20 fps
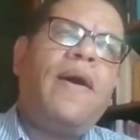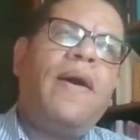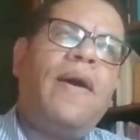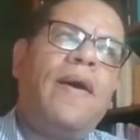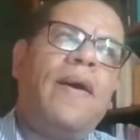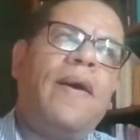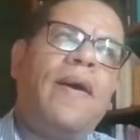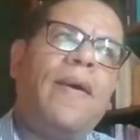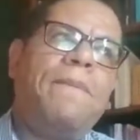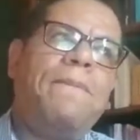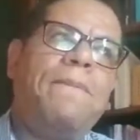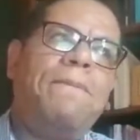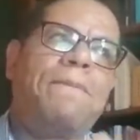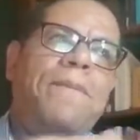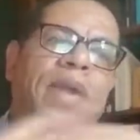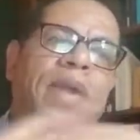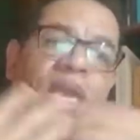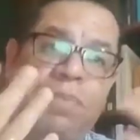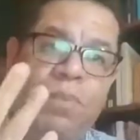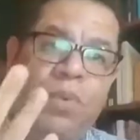
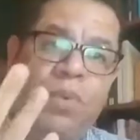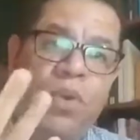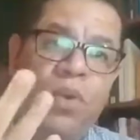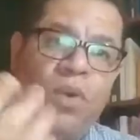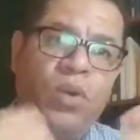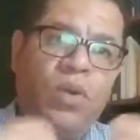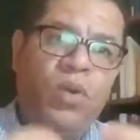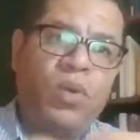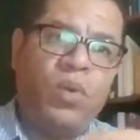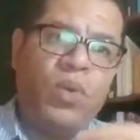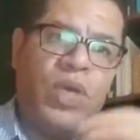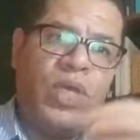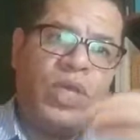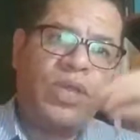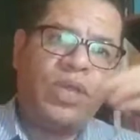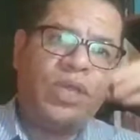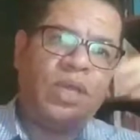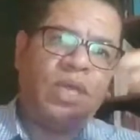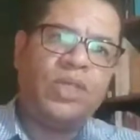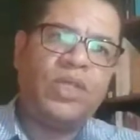people with a
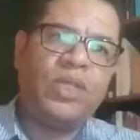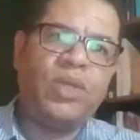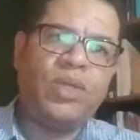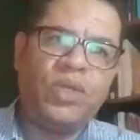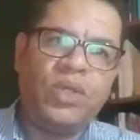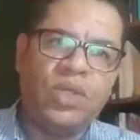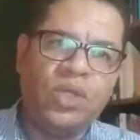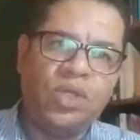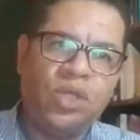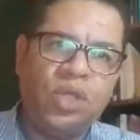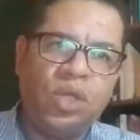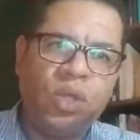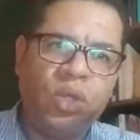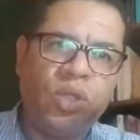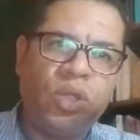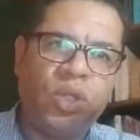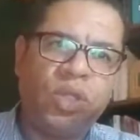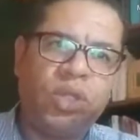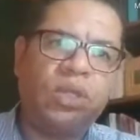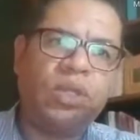certain social
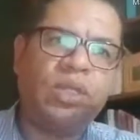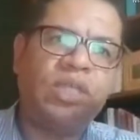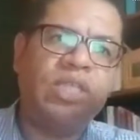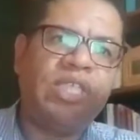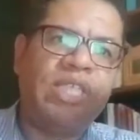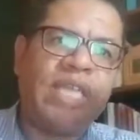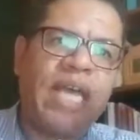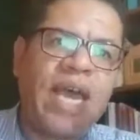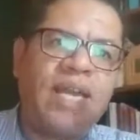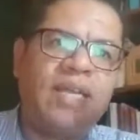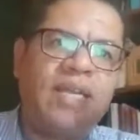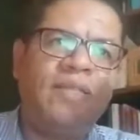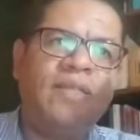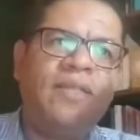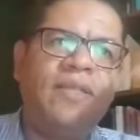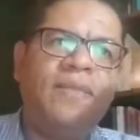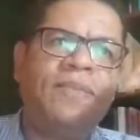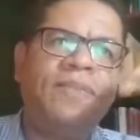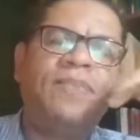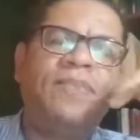status,
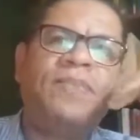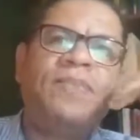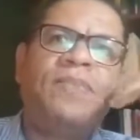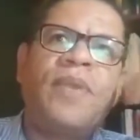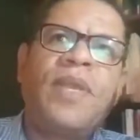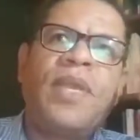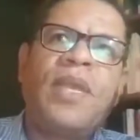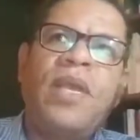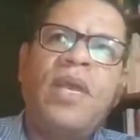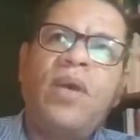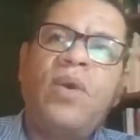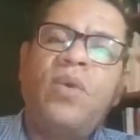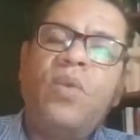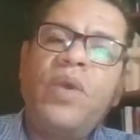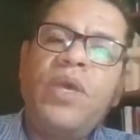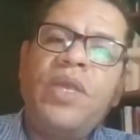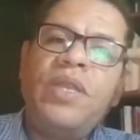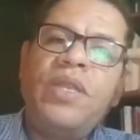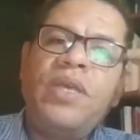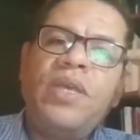with a
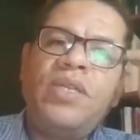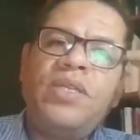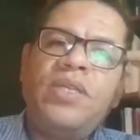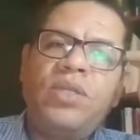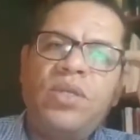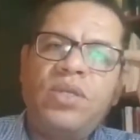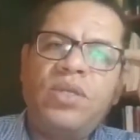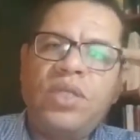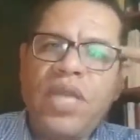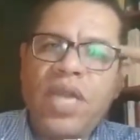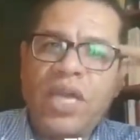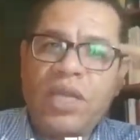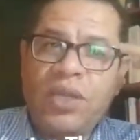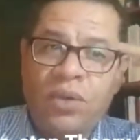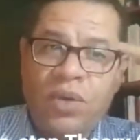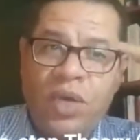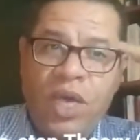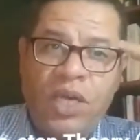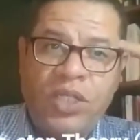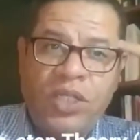certain education,
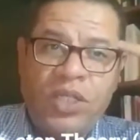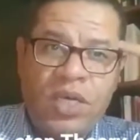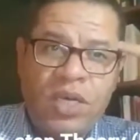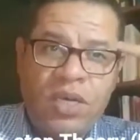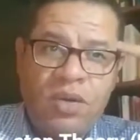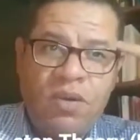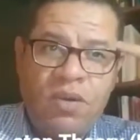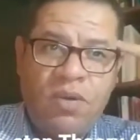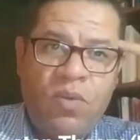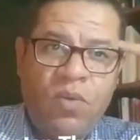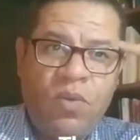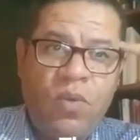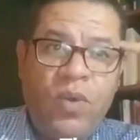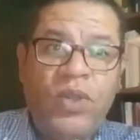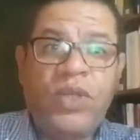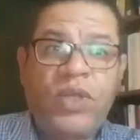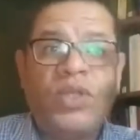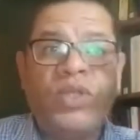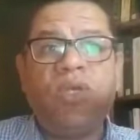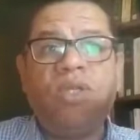with a certain
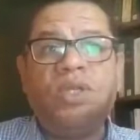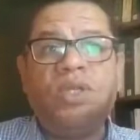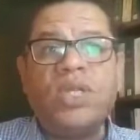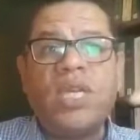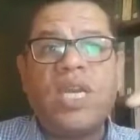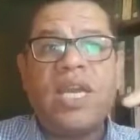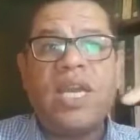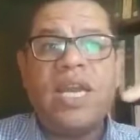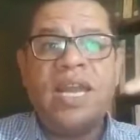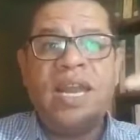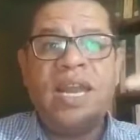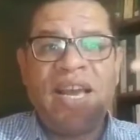connection,